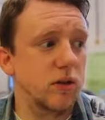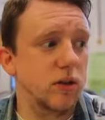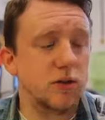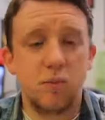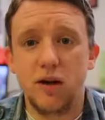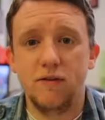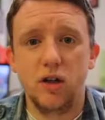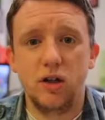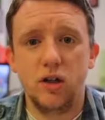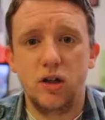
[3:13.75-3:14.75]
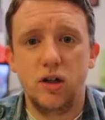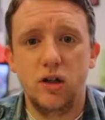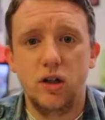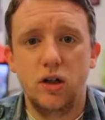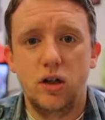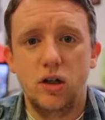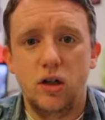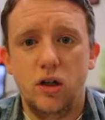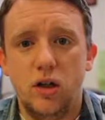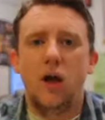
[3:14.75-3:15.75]
It's probably not very good.
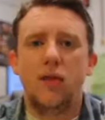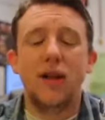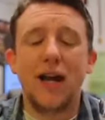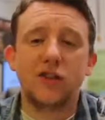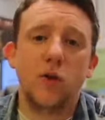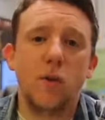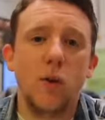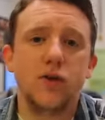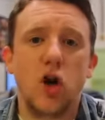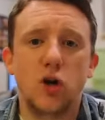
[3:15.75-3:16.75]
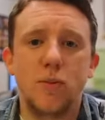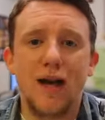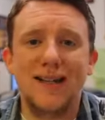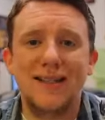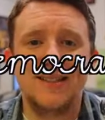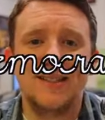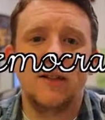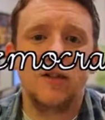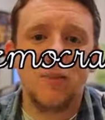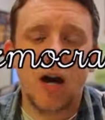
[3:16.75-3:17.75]
The next form I want to talk about is
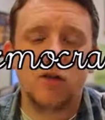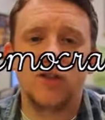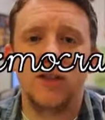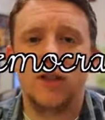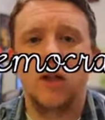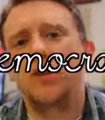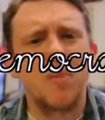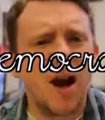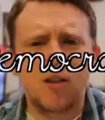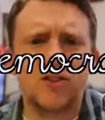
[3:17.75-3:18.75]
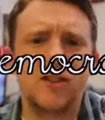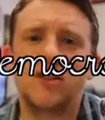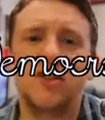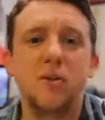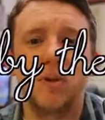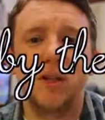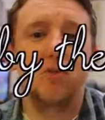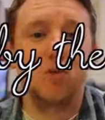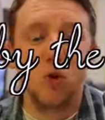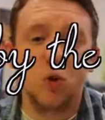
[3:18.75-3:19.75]
democracy. Democracy is
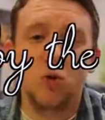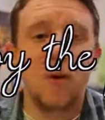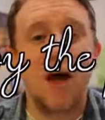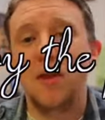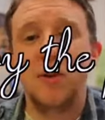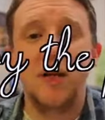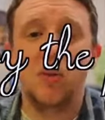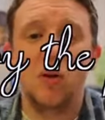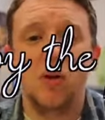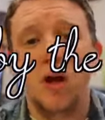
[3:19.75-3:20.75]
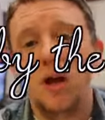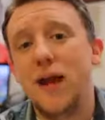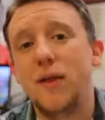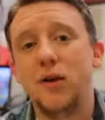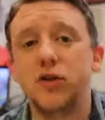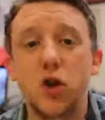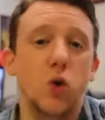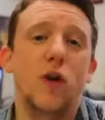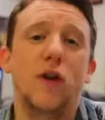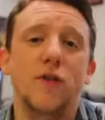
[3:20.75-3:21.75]
simply ruled by the people. Now, there are
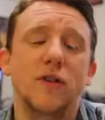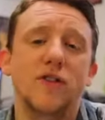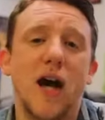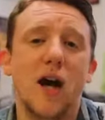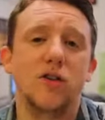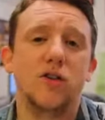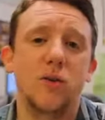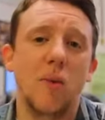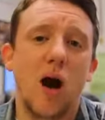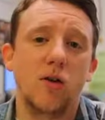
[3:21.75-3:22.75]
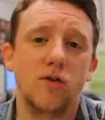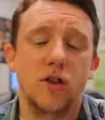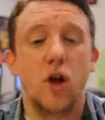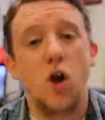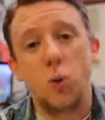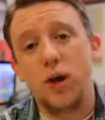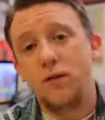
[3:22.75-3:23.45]
2 different styles of democracy. We